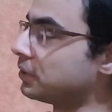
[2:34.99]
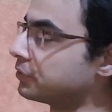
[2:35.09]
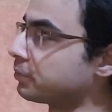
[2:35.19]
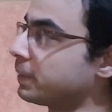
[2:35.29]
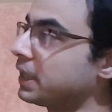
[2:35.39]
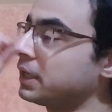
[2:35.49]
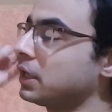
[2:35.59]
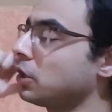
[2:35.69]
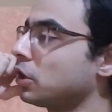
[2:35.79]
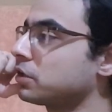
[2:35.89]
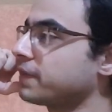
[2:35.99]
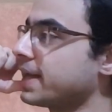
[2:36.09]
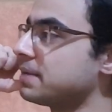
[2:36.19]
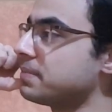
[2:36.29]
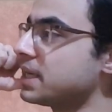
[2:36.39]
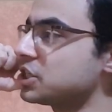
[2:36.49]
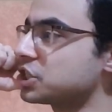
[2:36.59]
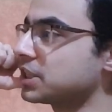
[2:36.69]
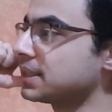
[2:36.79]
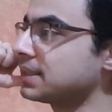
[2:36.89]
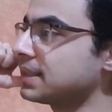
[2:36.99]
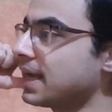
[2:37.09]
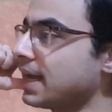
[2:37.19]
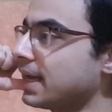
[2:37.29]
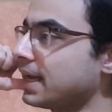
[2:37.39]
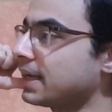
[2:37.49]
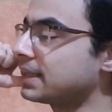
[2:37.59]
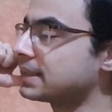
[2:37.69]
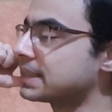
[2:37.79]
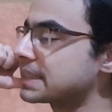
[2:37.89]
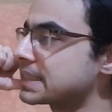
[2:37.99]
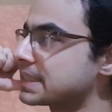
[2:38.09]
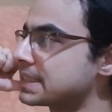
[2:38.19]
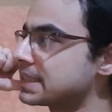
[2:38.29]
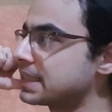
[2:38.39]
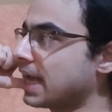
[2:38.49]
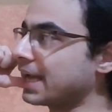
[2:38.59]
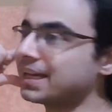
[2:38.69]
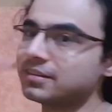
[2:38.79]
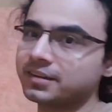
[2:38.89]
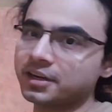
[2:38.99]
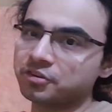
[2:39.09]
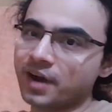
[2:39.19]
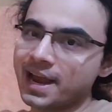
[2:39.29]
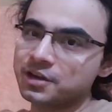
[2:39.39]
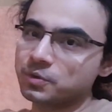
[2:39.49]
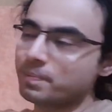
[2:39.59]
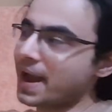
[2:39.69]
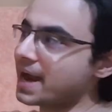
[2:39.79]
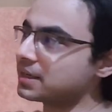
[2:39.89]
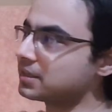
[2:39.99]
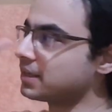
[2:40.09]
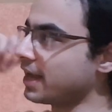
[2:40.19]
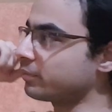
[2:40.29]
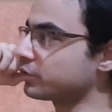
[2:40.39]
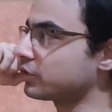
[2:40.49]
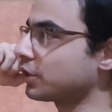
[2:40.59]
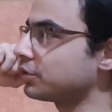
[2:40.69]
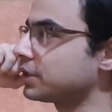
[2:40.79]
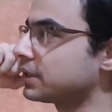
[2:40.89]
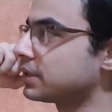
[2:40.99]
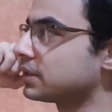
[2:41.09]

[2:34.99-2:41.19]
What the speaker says: repeating a lot of animation, and I guess they're trying to pad the episode.